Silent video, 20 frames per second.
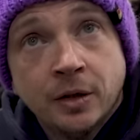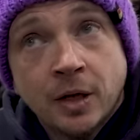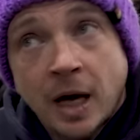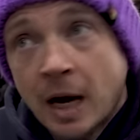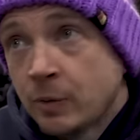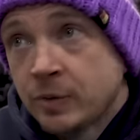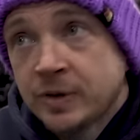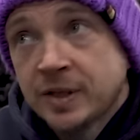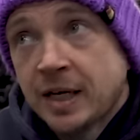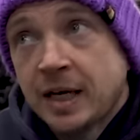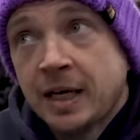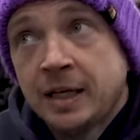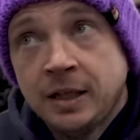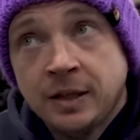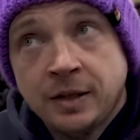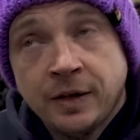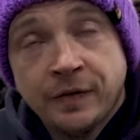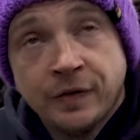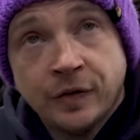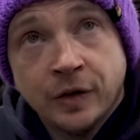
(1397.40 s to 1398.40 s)
How is that any
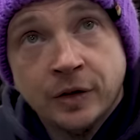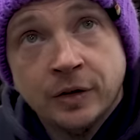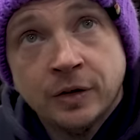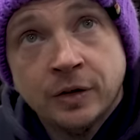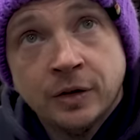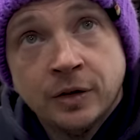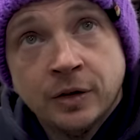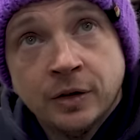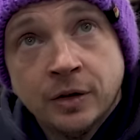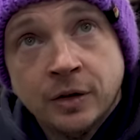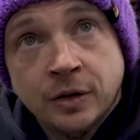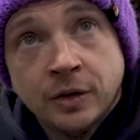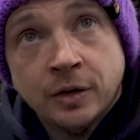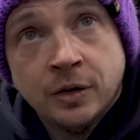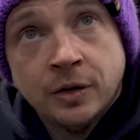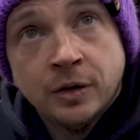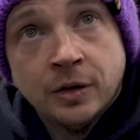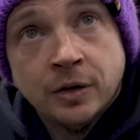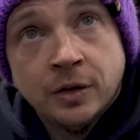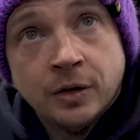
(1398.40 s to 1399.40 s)
different? Yeah
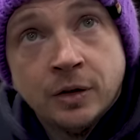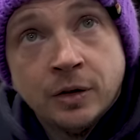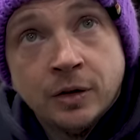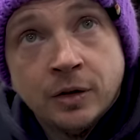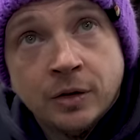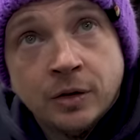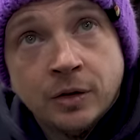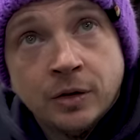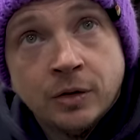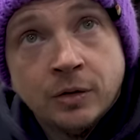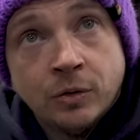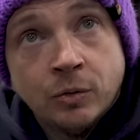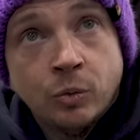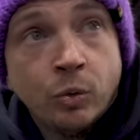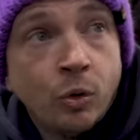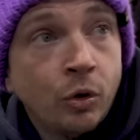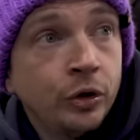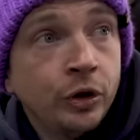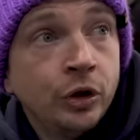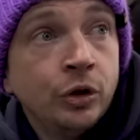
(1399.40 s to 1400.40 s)

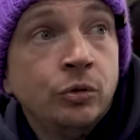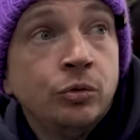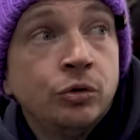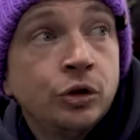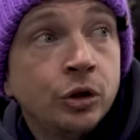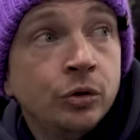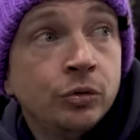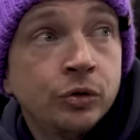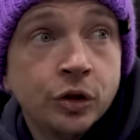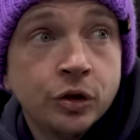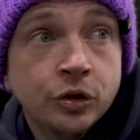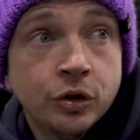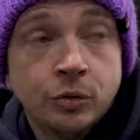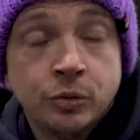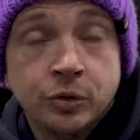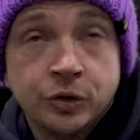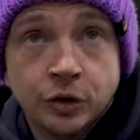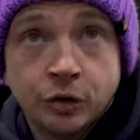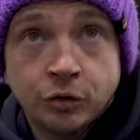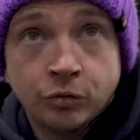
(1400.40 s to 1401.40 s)
what you choose to do
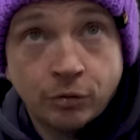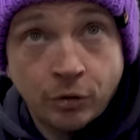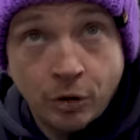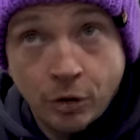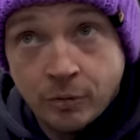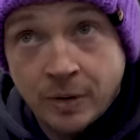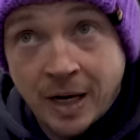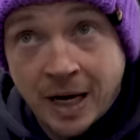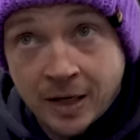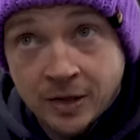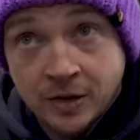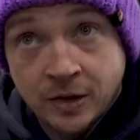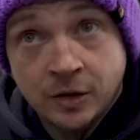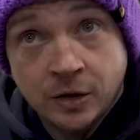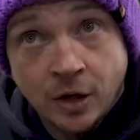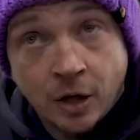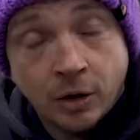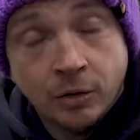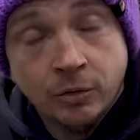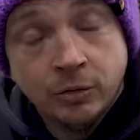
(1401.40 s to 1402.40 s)
as a grown ass
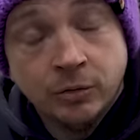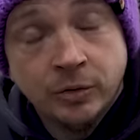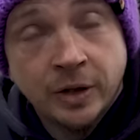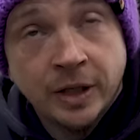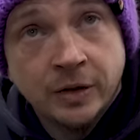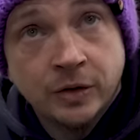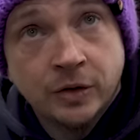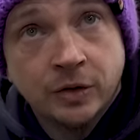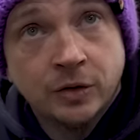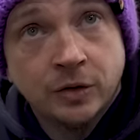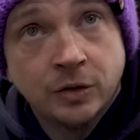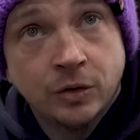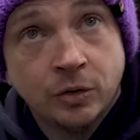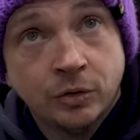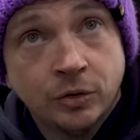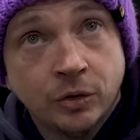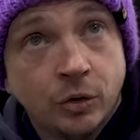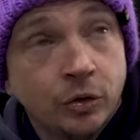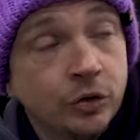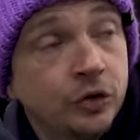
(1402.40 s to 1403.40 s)
adult is
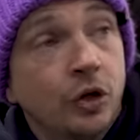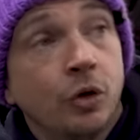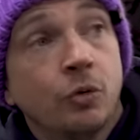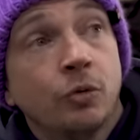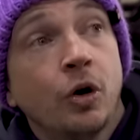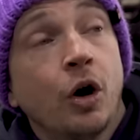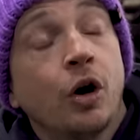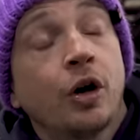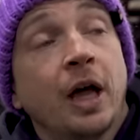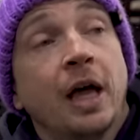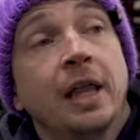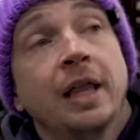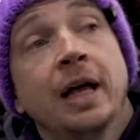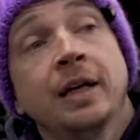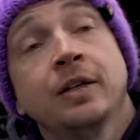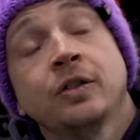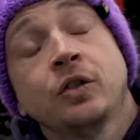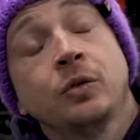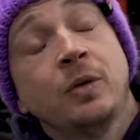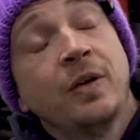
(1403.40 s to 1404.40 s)
on your so okay
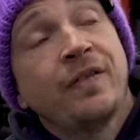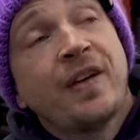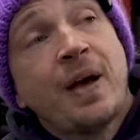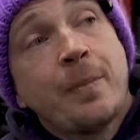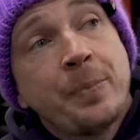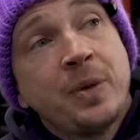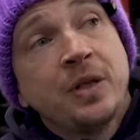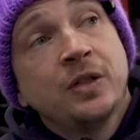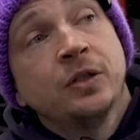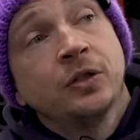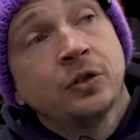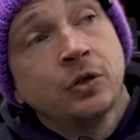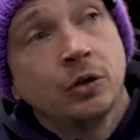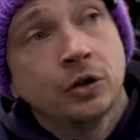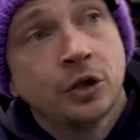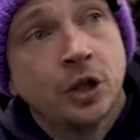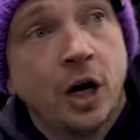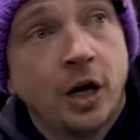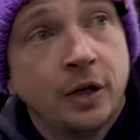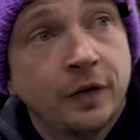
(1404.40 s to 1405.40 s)
then so if that business got
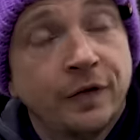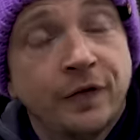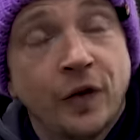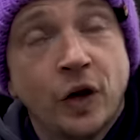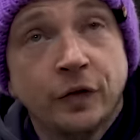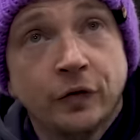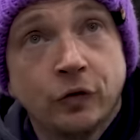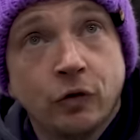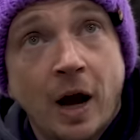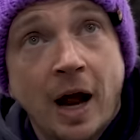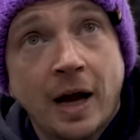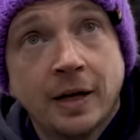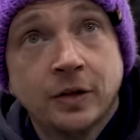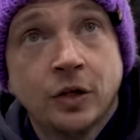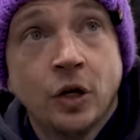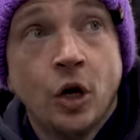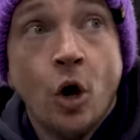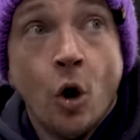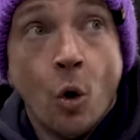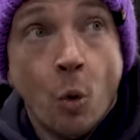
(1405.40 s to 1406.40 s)
charged five grand
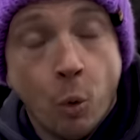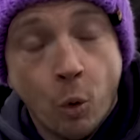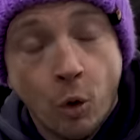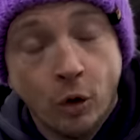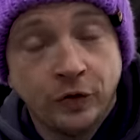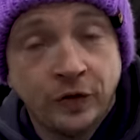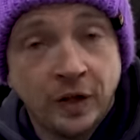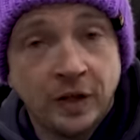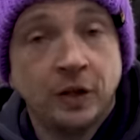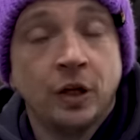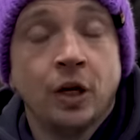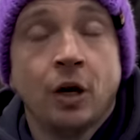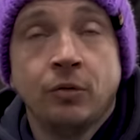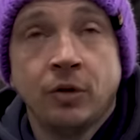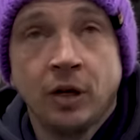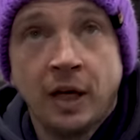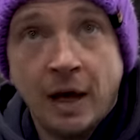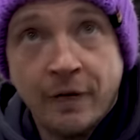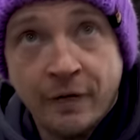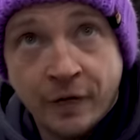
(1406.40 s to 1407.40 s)
what did the
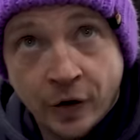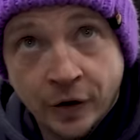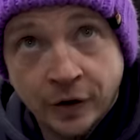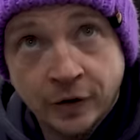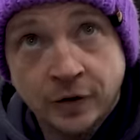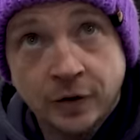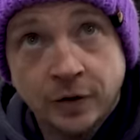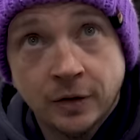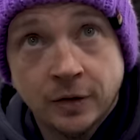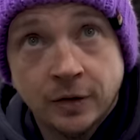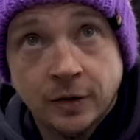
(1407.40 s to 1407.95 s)
owner get fined